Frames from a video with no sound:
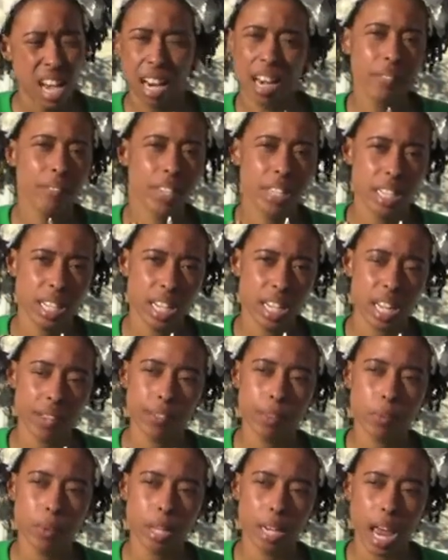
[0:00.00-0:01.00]
I never did.
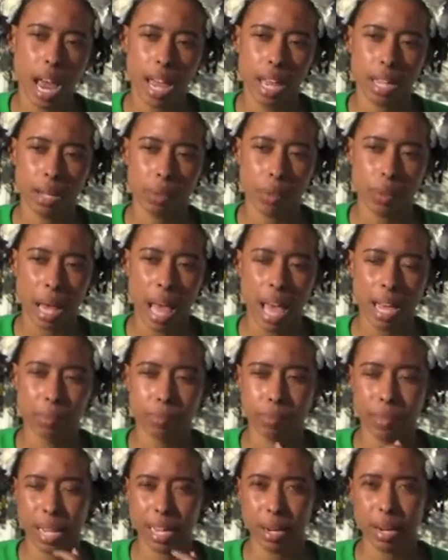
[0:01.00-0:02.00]
Even when I had
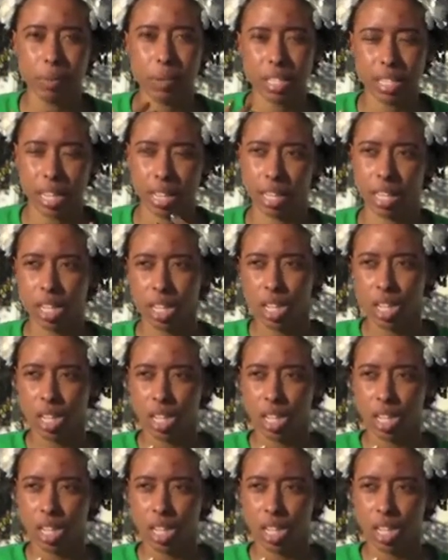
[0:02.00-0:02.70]
my hair was like